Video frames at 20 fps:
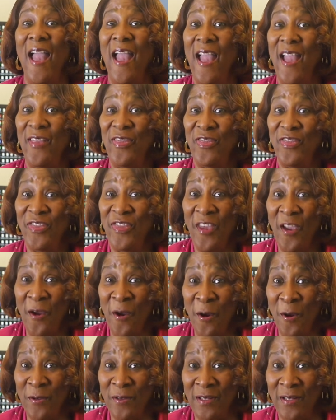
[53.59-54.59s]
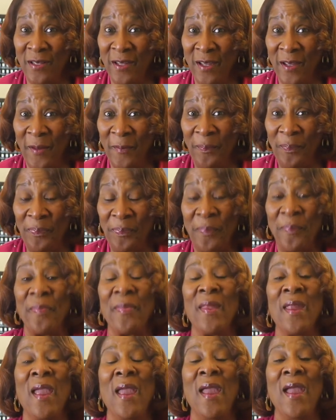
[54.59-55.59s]
And thirdly,
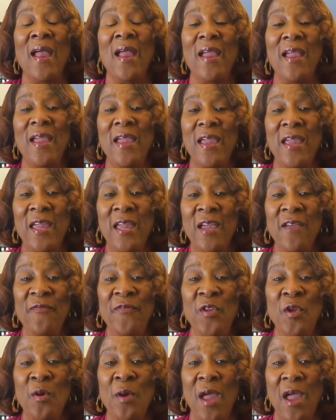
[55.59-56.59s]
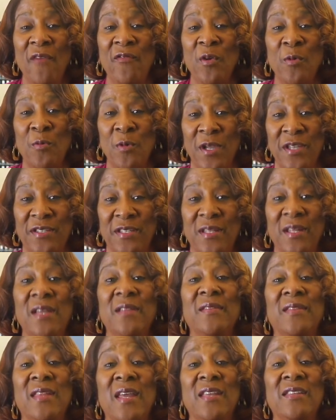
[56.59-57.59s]
if you have a
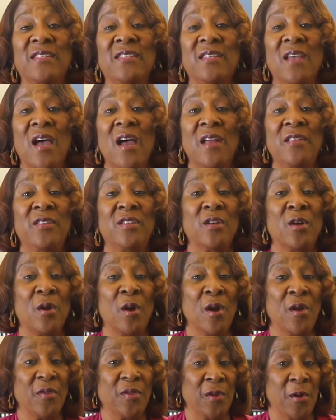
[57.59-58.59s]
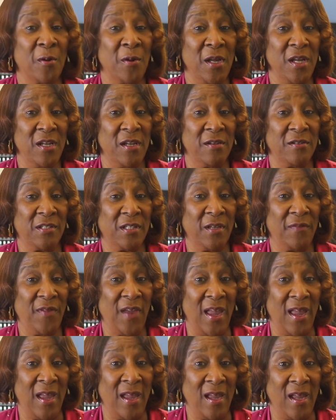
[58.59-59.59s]
resident that's under 30 years of
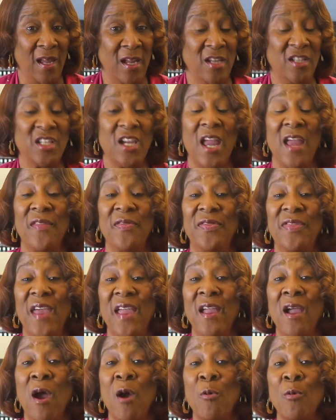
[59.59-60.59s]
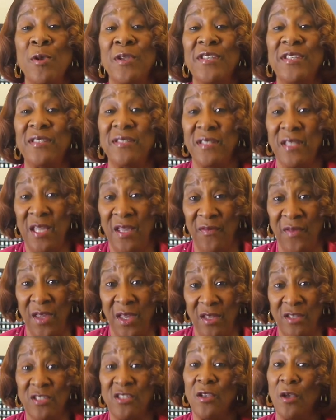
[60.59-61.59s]
age and they are
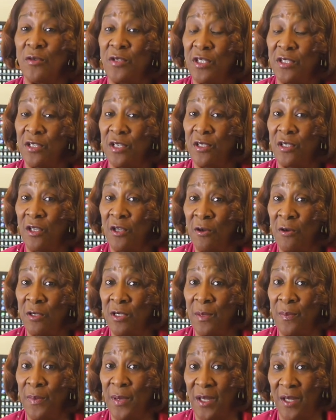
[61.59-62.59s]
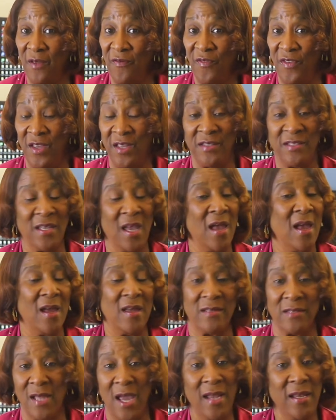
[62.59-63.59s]
receiving Social Security benefits,
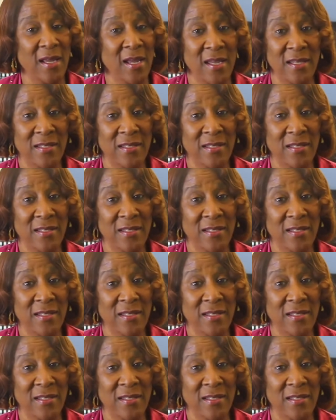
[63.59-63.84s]
not